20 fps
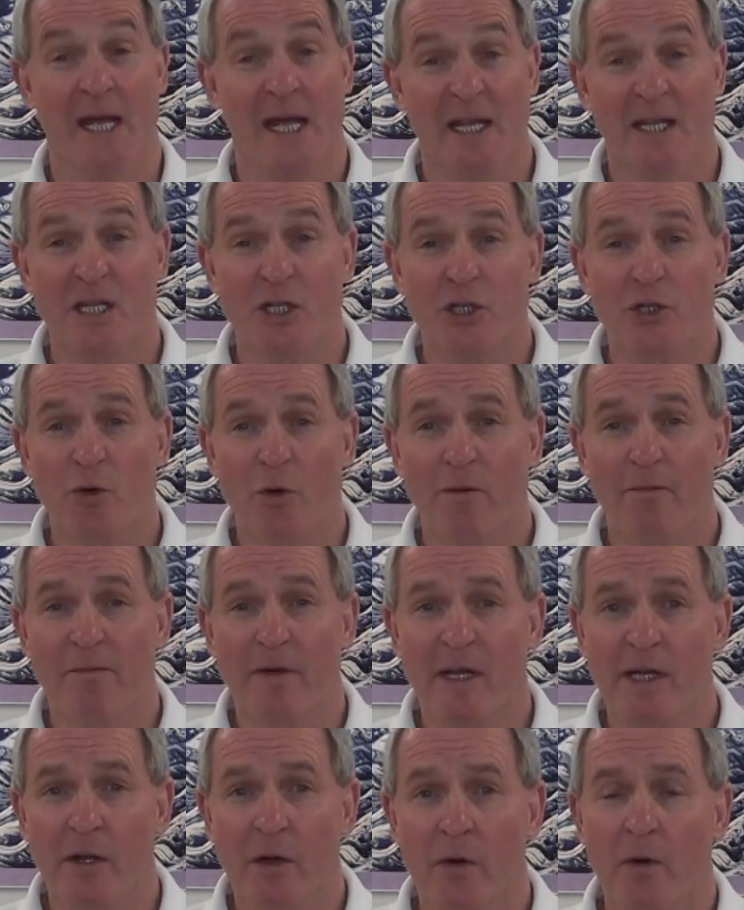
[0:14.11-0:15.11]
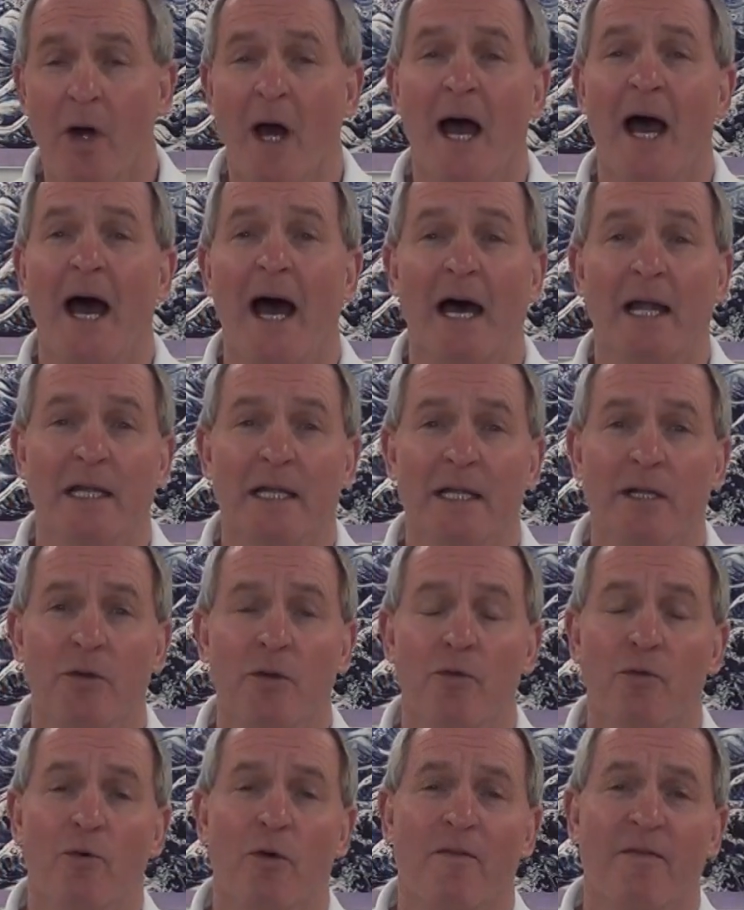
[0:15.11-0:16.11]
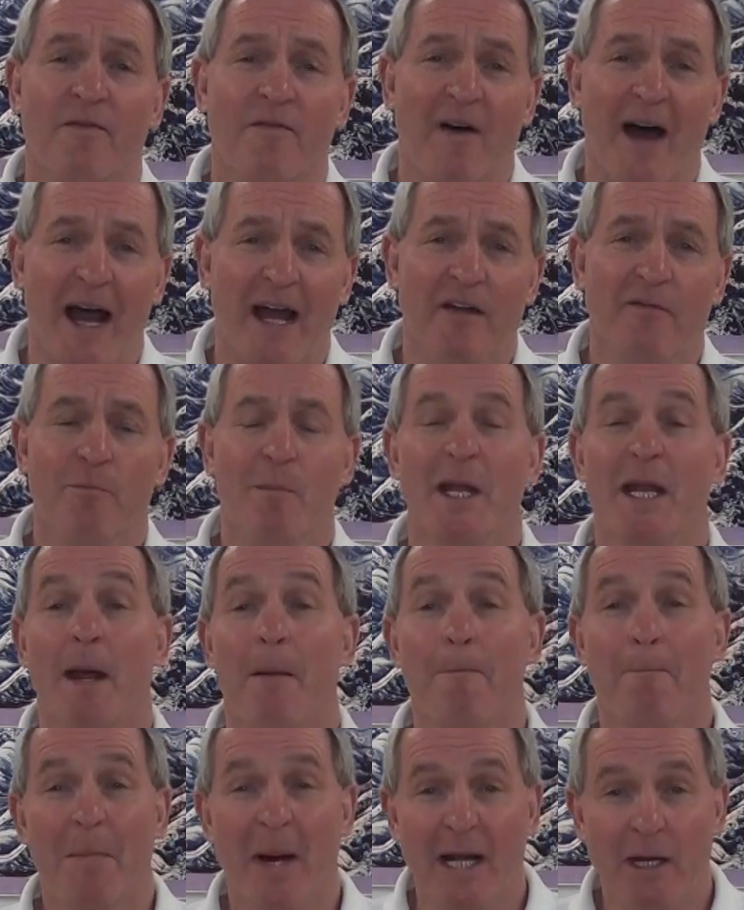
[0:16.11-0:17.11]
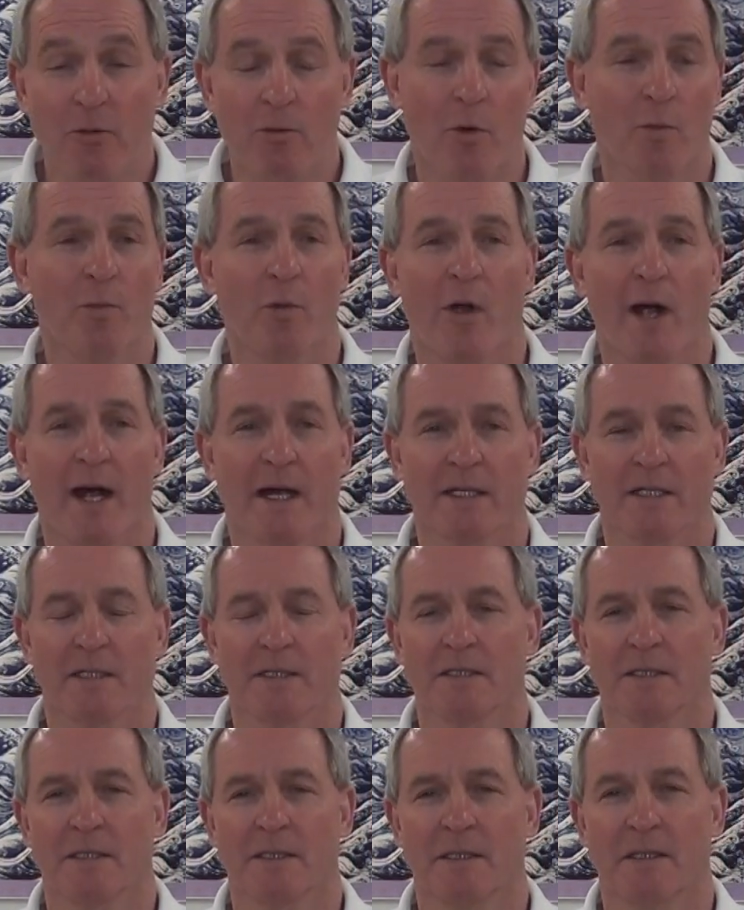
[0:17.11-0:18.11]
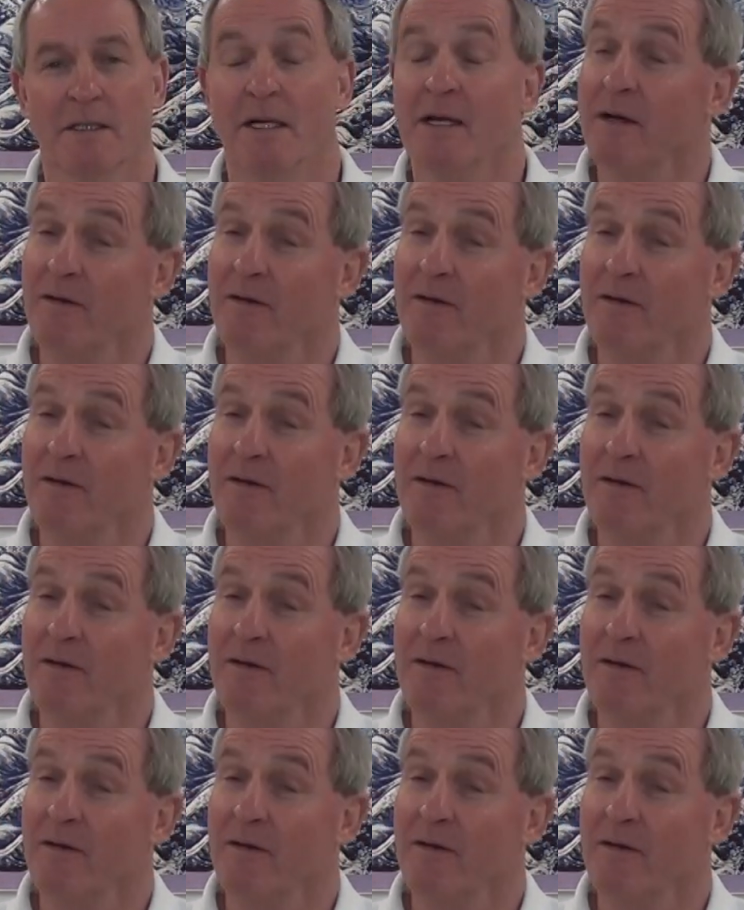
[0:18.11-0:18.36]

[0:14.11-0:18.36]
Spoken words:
In this short video, I'll lead you through a 5-minute micropractice.